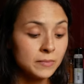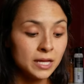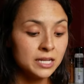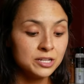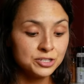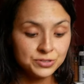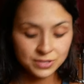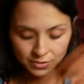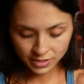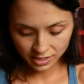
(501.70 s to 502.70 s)
any issues
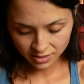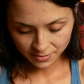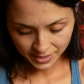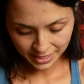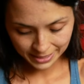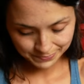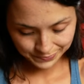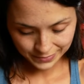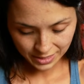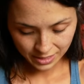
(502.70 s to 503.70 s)
that you got on your body.
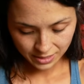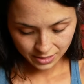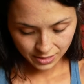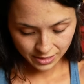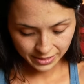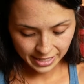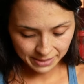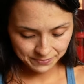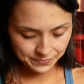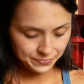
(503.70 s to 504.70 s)
All right.
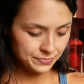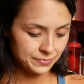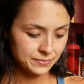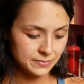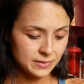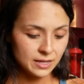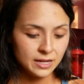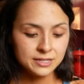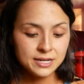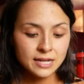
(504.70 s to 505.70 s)

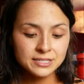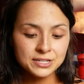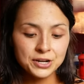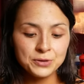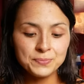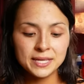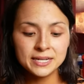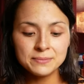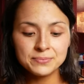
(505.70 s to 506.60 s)
Nut to Go Peanut